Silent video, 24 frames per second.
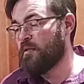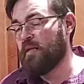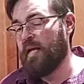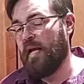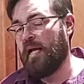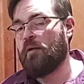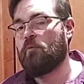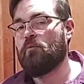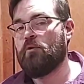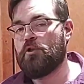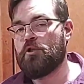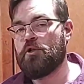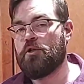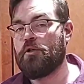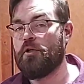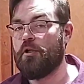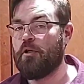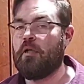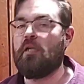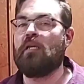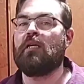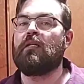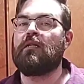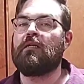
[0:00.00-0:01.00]
sandwich
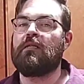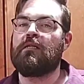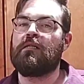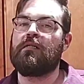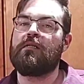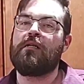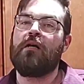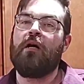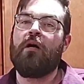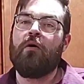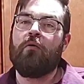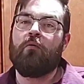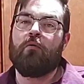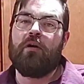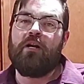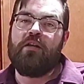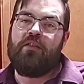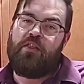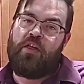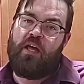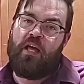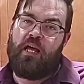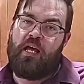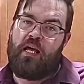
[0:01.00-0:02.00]
cookies
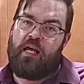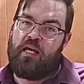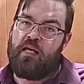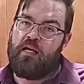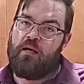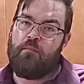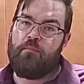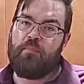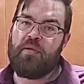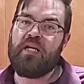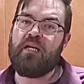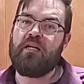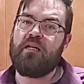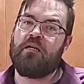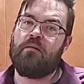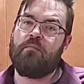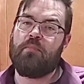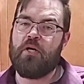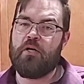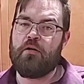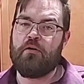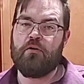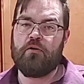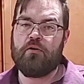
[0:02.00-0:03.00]
with a
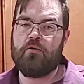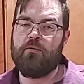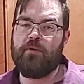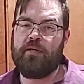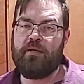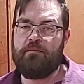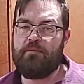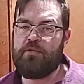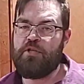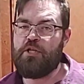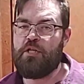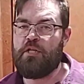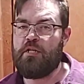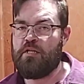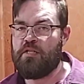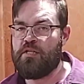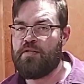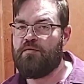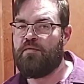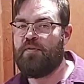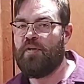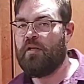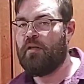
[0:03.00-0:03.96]
peanut butter cream cheese